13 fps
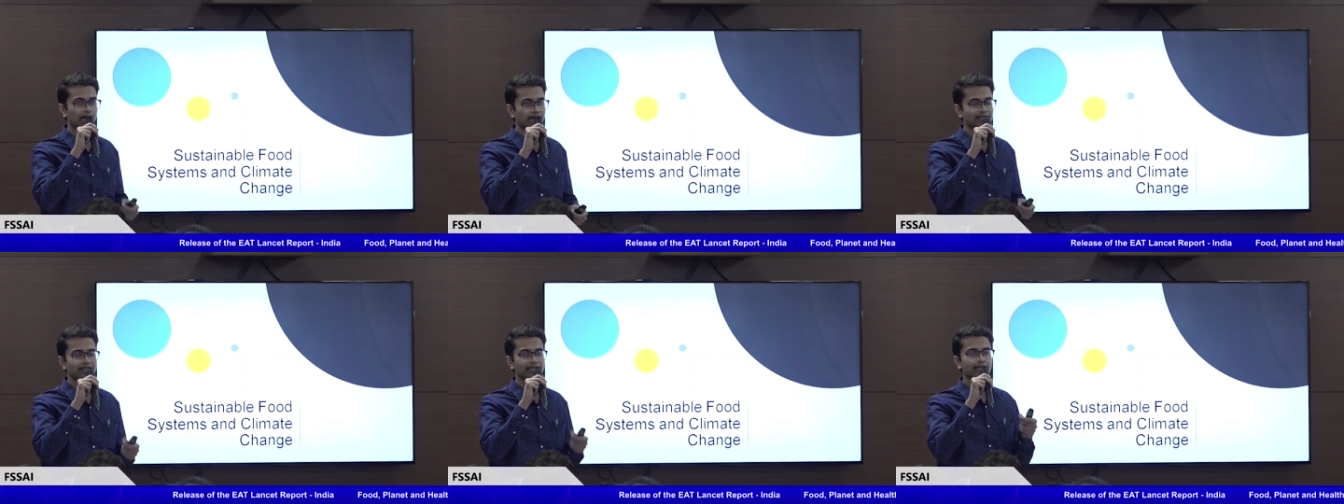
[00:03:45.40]
to
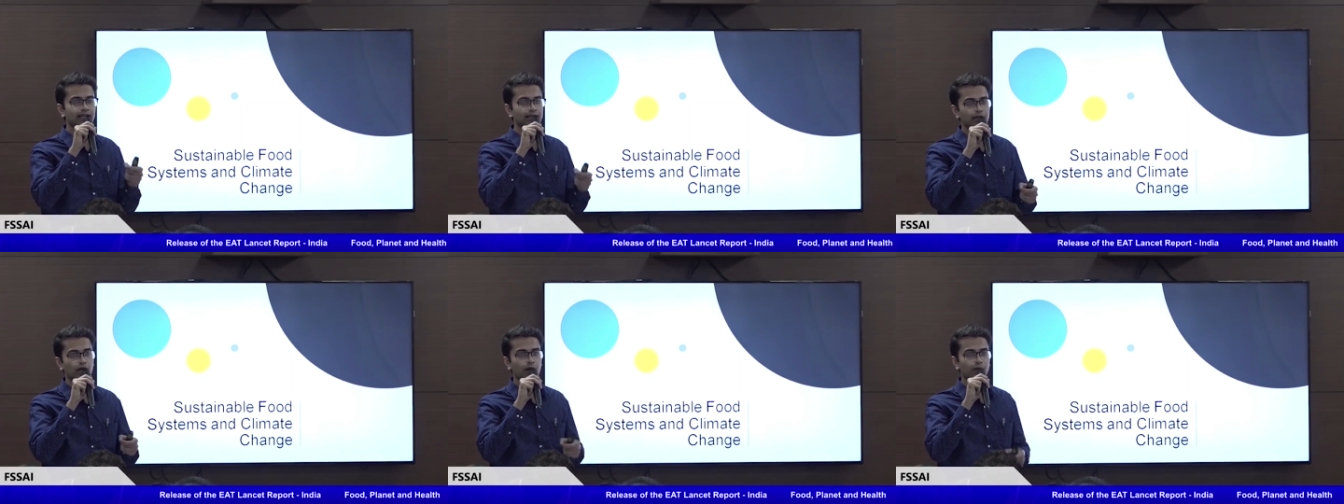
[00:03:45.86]
act
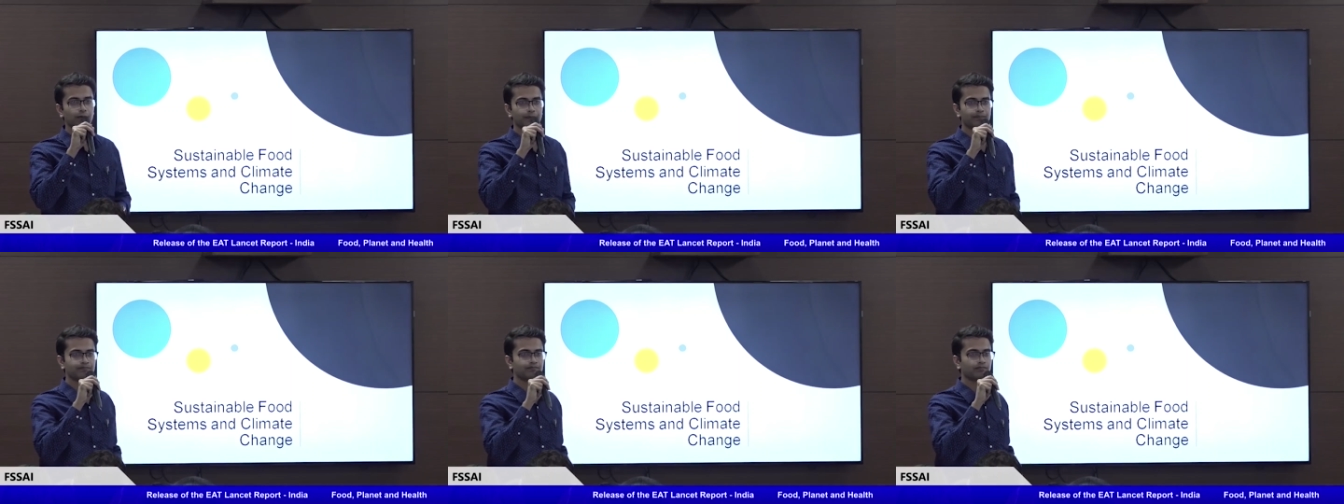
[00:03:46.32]

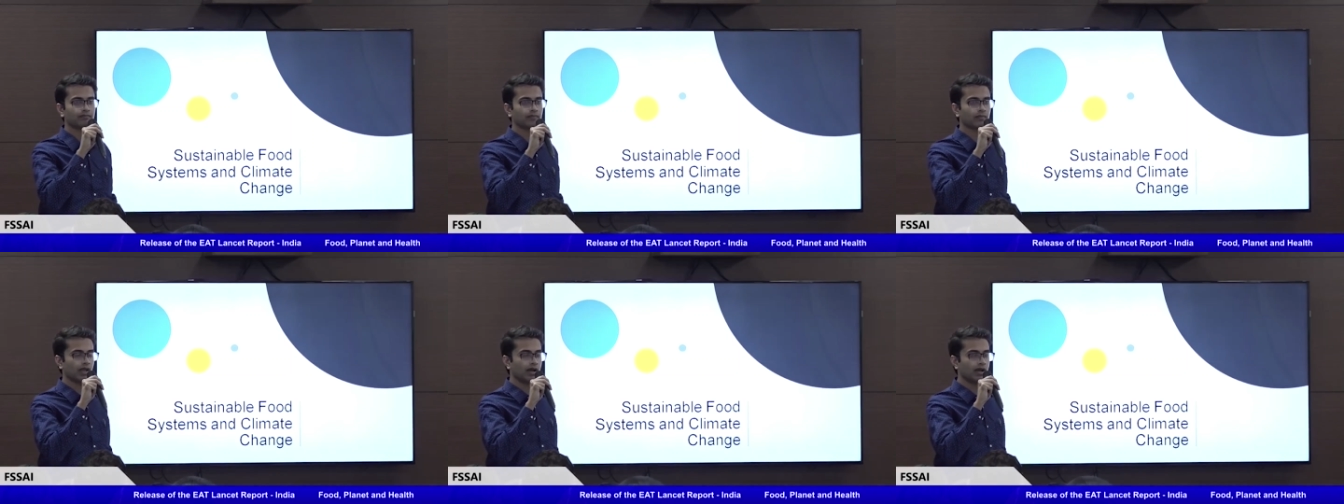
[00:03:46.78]
now.
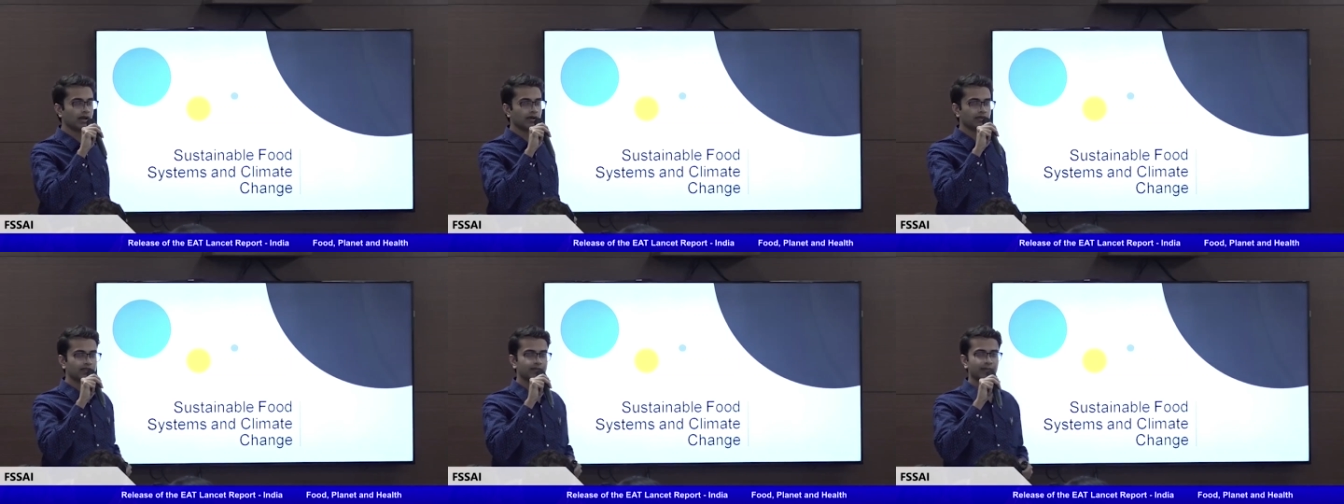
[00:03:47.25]

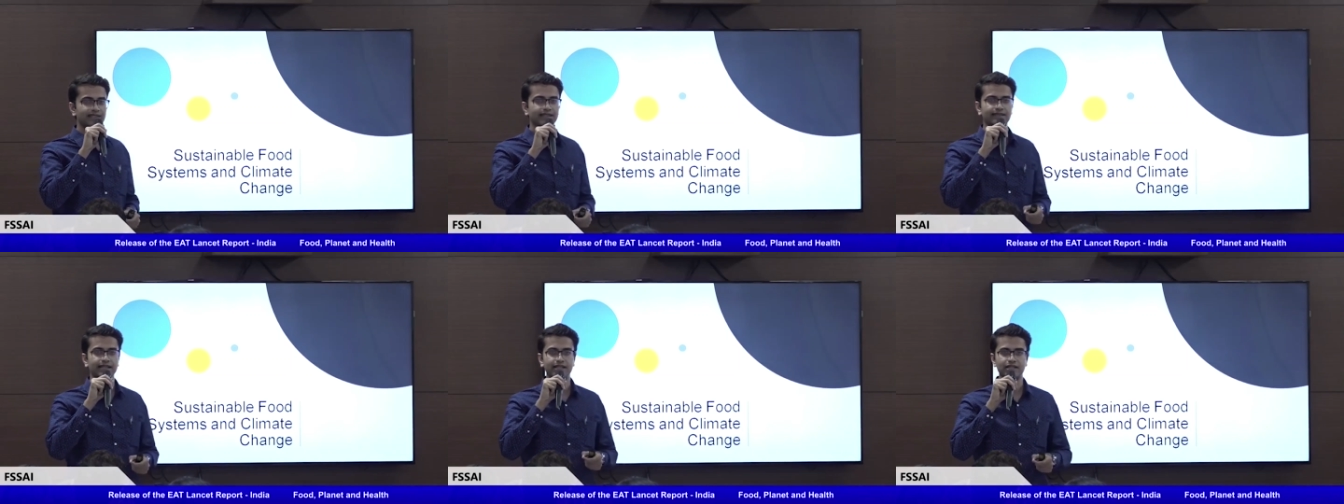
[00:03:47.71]

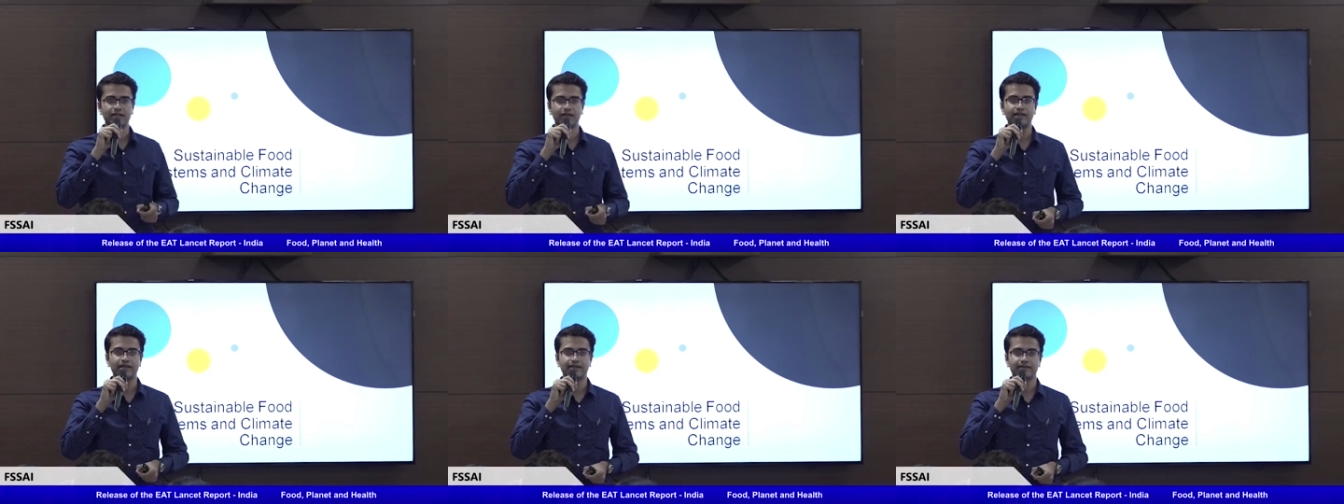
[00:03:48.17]
Respected
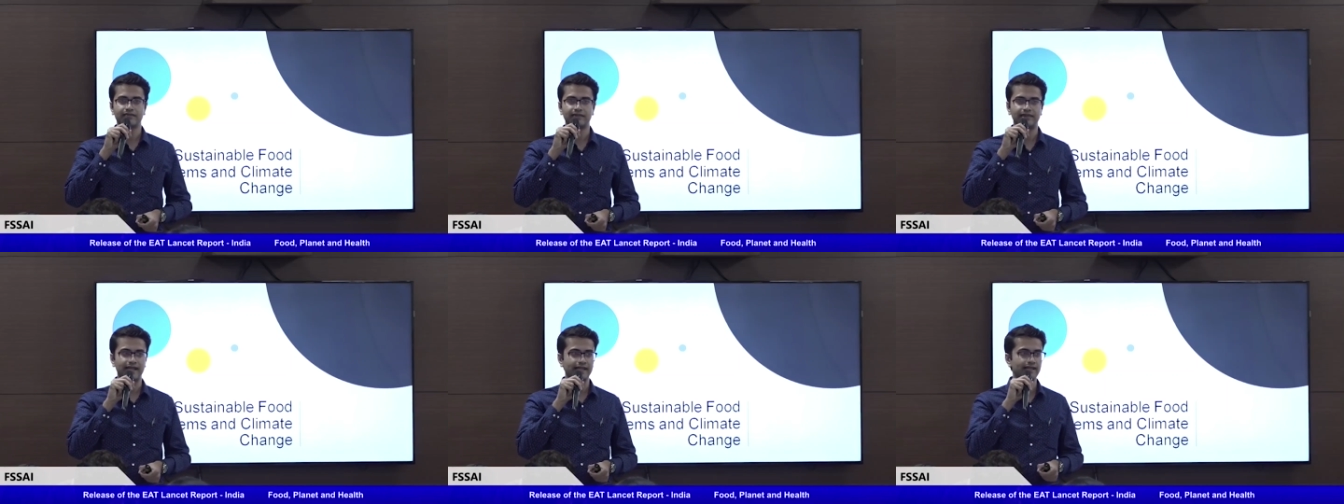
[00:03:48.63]

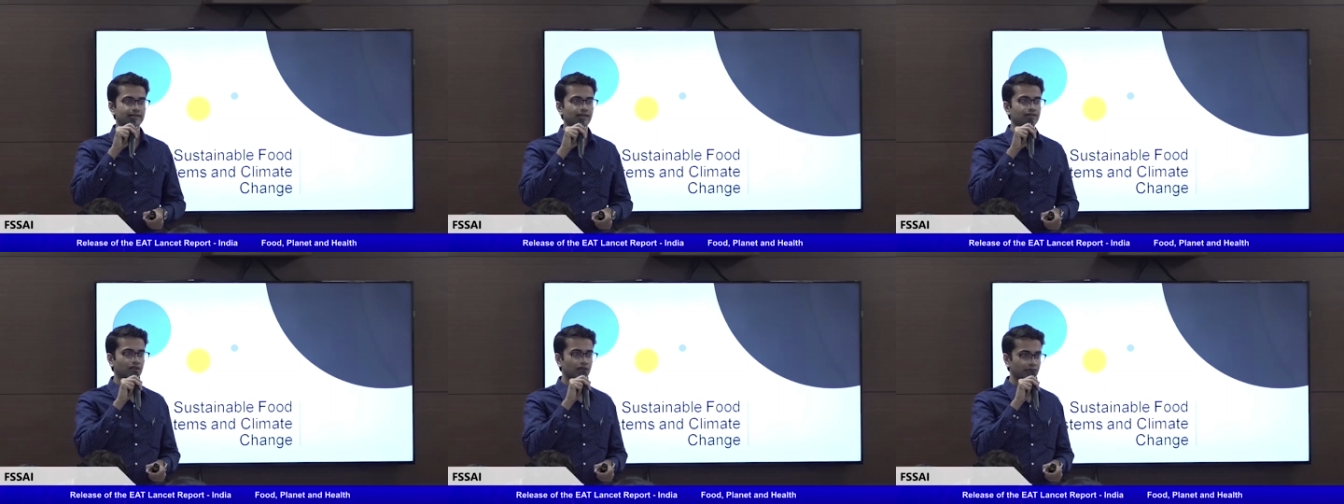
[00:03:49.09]
dignitaries, ladies and